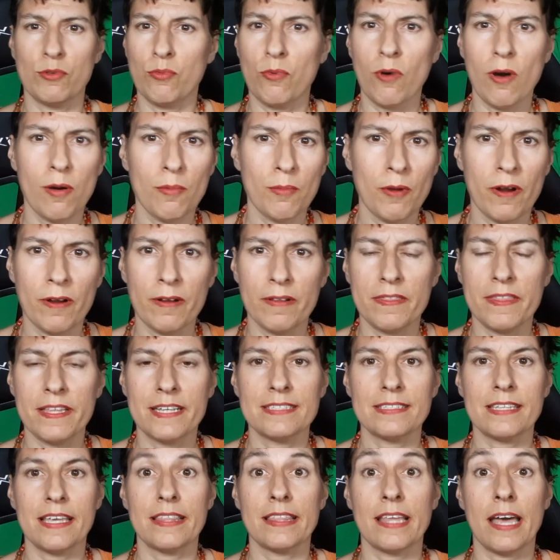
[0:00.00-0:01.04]
Walmart and
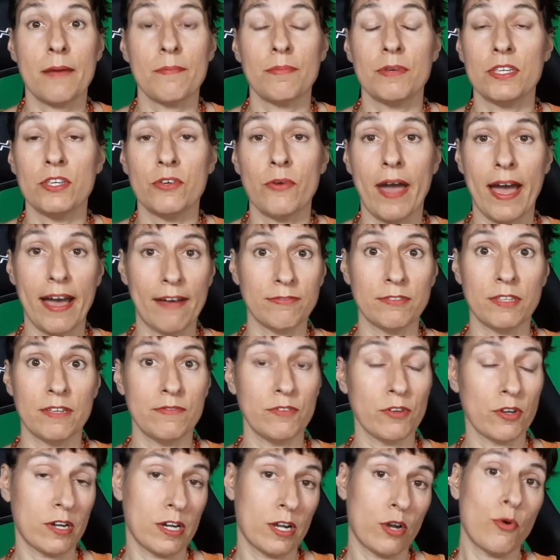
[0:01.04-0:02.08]
things like that, but you have to, if
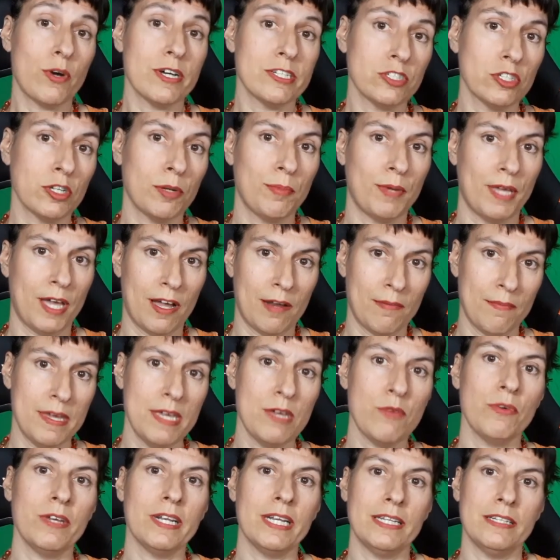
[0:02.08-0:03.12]
you're going to question Beyond Meat,
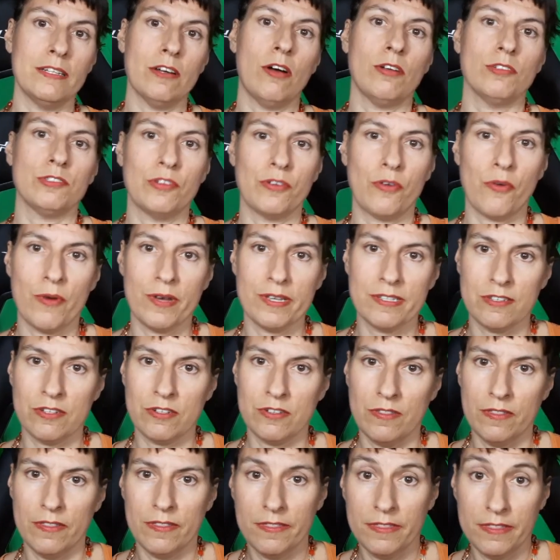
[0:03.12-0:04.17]
we need to also
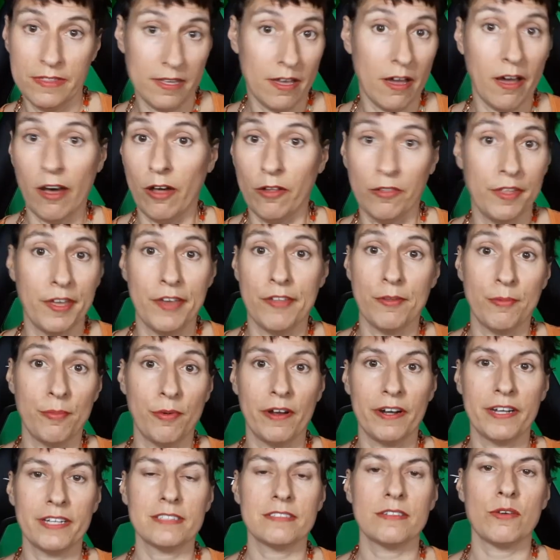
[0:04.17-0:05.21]
question all the other
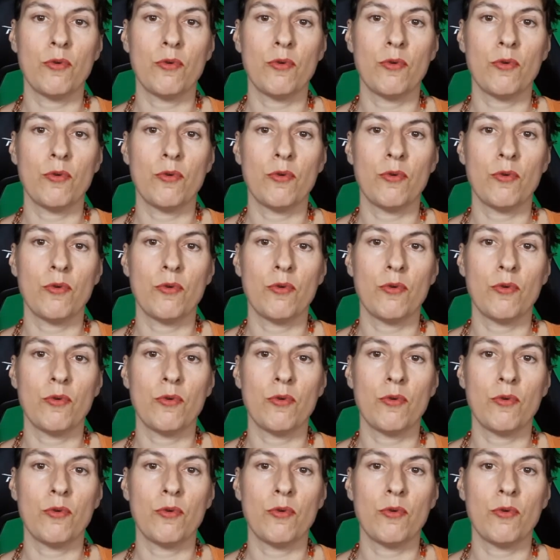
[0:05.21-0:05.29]
products at